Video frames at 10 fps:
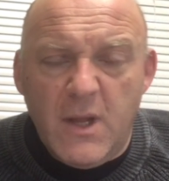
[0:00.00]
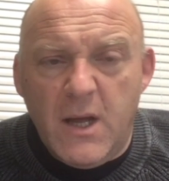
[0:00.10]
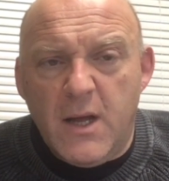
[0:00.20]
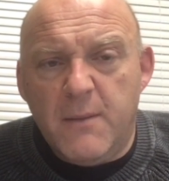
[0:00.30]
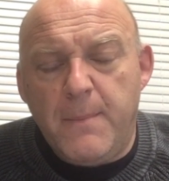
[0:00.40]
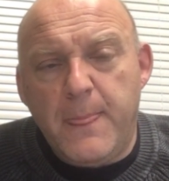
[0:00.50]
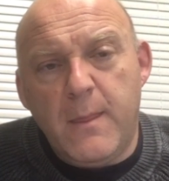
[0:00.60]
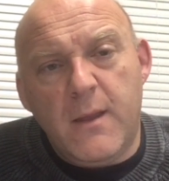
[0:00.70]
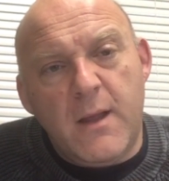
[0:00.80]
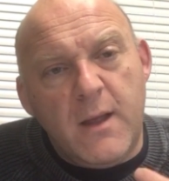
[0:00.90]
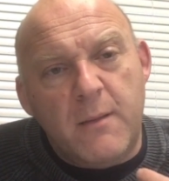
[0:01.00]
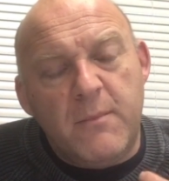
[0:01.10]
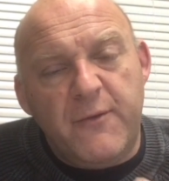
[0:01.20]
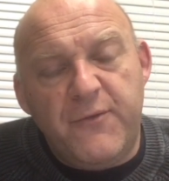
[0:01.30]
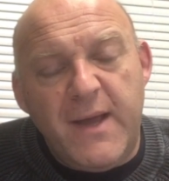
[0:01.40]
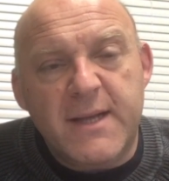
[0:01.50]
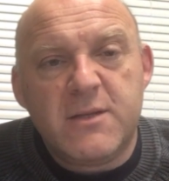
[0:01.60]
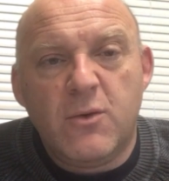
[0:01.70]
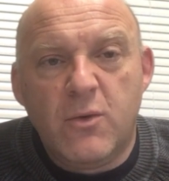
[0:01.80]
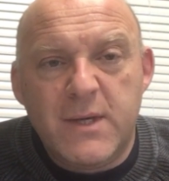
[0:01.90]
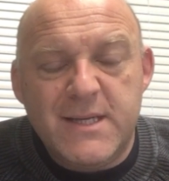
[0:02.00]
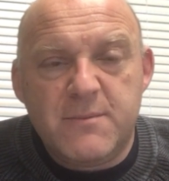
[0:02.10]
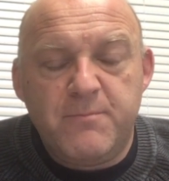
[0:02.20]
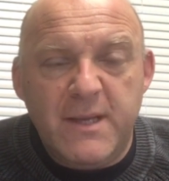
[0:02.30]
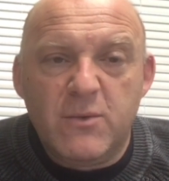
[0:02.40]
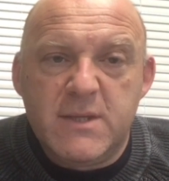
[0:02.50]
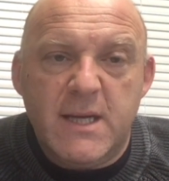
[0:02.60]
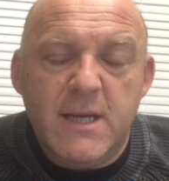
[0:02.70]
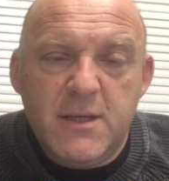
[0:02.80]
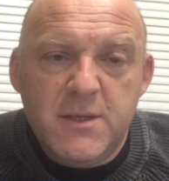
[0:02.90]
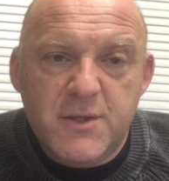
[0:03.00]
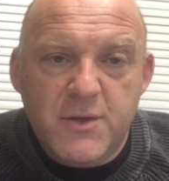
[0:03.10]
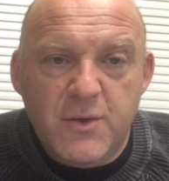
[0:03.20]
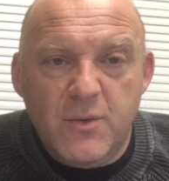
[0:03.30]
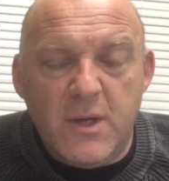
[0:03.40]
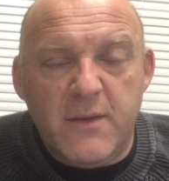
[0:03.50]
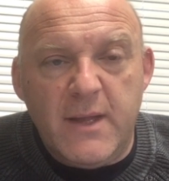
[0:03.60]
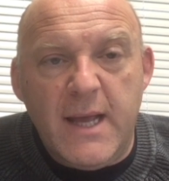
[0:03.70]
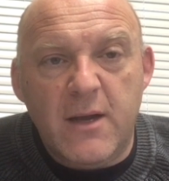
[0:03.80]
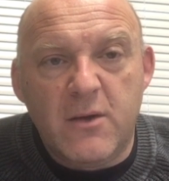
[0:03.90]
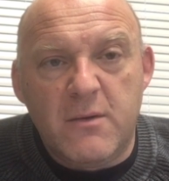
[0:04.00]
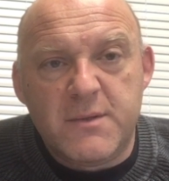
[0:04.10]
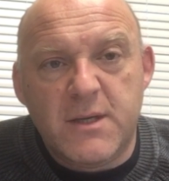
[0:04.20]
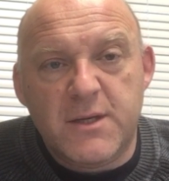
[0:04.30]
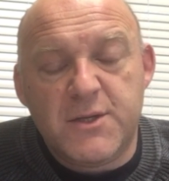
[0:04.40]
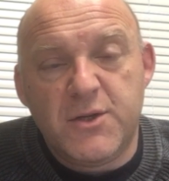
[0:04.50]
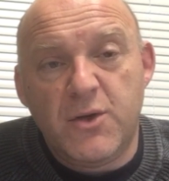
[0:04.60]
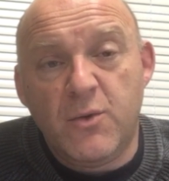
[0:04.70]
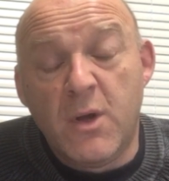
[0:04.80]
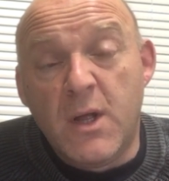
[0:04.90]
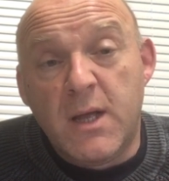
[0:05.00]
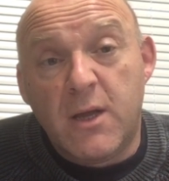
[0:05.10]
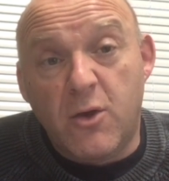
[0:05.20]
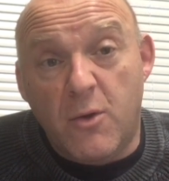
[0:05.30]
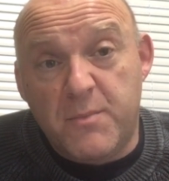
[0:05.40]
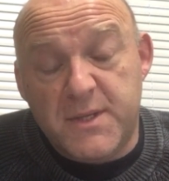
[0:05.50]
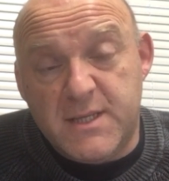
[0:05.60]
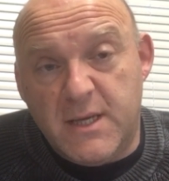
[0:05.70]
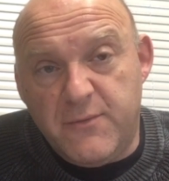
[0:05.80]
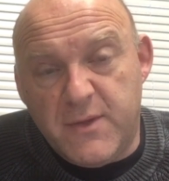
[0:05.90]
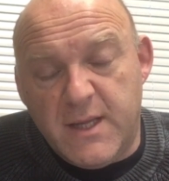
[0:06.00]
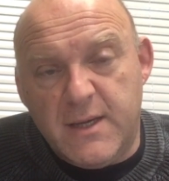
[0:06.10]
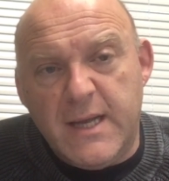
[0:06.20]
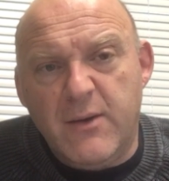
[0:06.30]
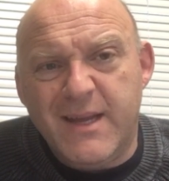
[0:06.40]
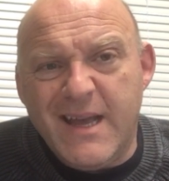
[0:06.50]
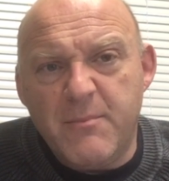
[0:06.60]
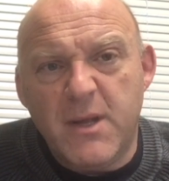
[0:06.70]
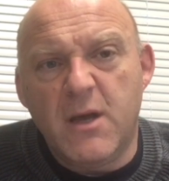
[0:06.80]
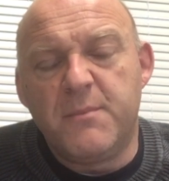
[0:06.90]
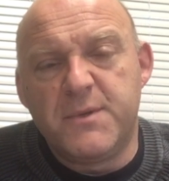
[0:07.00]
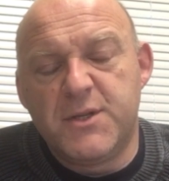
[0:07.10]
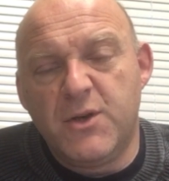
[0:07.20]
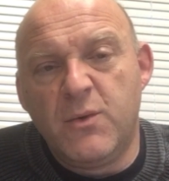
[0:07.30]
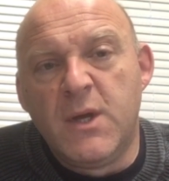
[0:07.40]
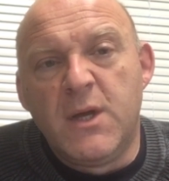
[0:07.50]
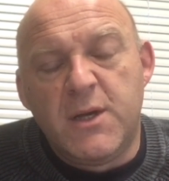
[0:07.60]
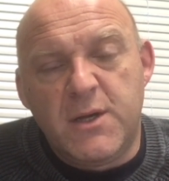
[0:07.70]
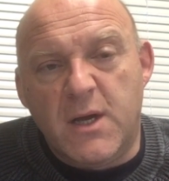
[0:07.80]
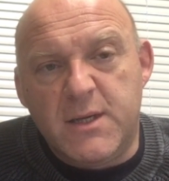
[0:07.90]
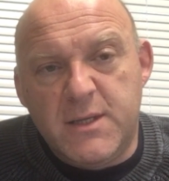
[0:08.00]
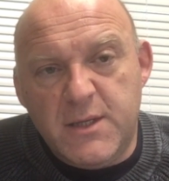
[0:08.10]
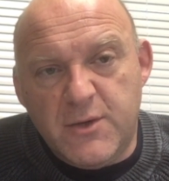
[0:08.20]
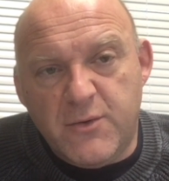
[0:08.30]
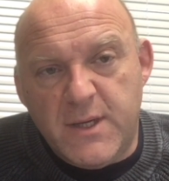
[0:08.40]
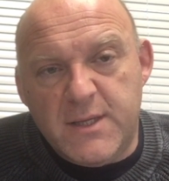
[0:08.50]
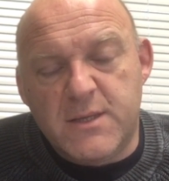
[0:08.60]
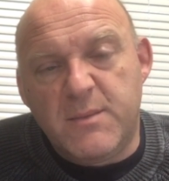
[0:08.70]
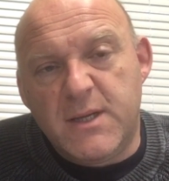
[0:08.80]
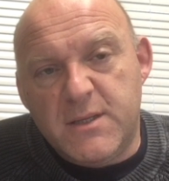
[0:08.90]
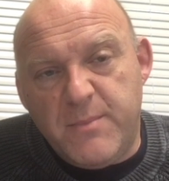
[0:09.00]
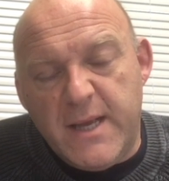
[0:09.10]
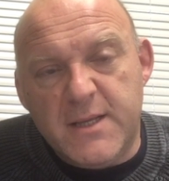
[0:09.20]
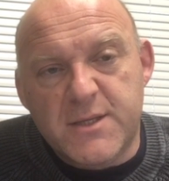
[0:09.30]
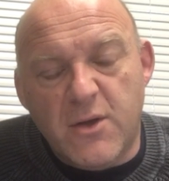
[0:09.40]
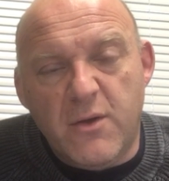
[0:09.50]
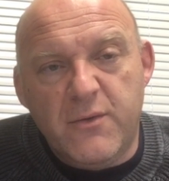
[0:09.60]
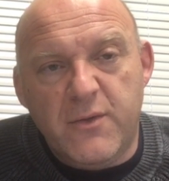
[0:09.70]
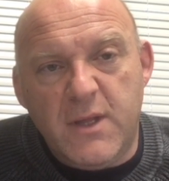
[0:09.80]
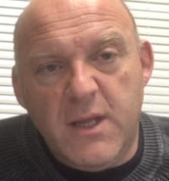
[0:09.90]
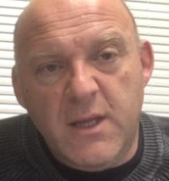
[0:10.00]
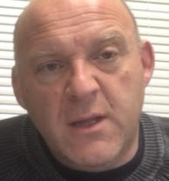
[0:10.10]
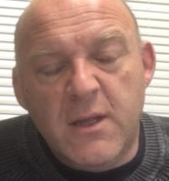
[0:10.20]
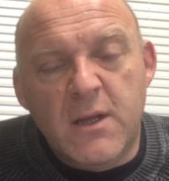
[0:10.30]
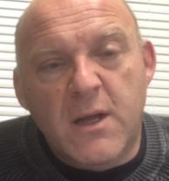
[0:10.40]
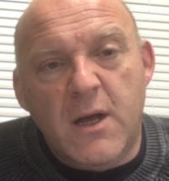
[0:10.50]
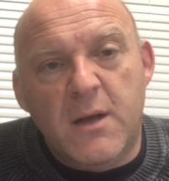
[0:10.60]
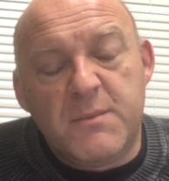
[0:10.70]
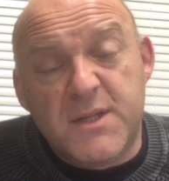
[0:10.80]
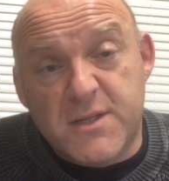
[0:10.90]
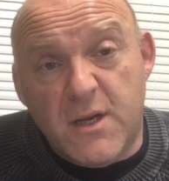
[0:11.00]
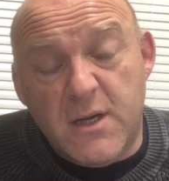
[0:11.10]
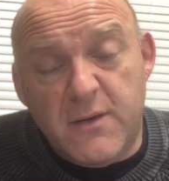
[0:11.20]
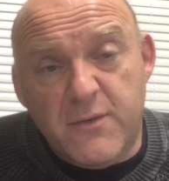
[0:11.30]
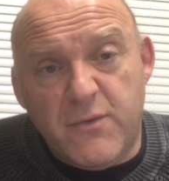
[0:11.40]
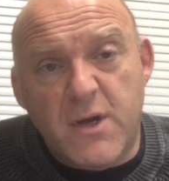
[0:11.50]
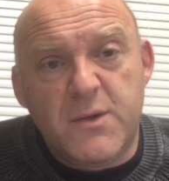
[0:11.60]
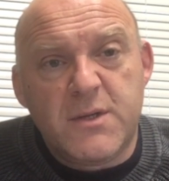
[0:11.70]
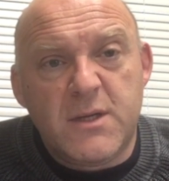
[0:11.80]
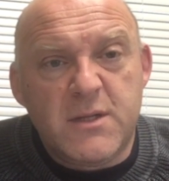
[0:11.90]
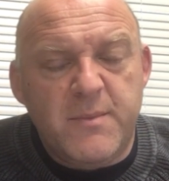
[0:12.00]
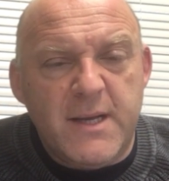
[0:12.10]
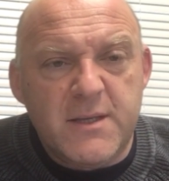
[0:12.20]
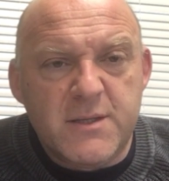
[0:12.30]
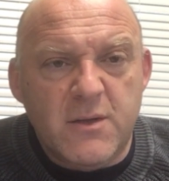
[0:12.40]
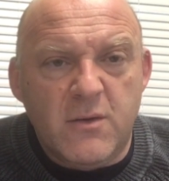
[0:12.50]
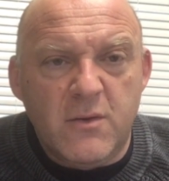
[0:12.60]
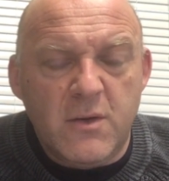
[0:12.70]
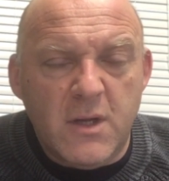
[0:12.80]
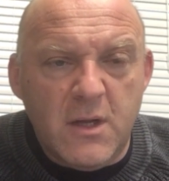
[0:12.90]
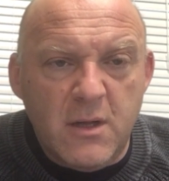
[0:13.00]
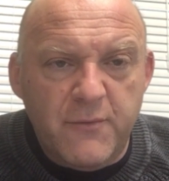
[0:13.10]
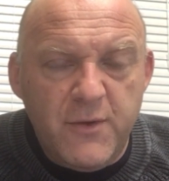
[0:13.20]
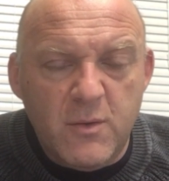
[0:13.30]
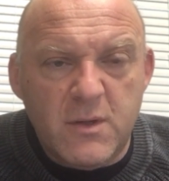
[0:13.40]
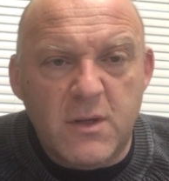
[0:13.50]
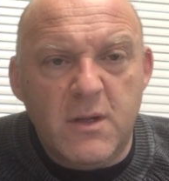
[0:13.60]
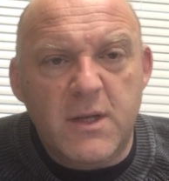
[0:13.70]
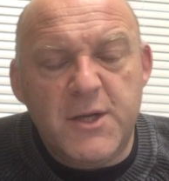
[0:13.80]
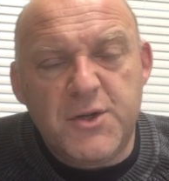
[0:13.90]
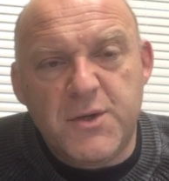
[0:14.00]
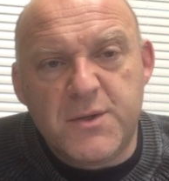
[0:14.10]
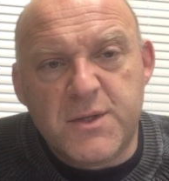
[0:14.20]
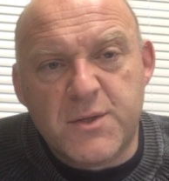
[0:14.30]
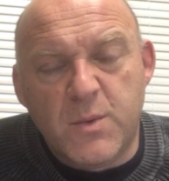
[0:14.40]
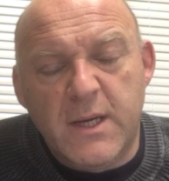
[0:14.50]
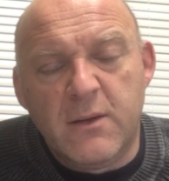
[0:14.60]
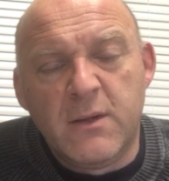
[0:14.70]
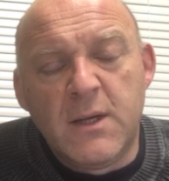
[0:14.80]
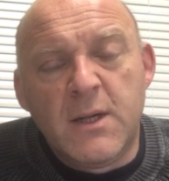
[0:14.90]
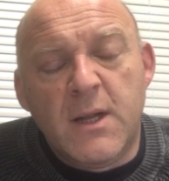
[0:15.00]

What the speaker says: effect or is built into the helicopter to compensate for that. Now, it can be up to 90 degrees. I mean, it depends on the design of the rotor, depends on a few other issues as well,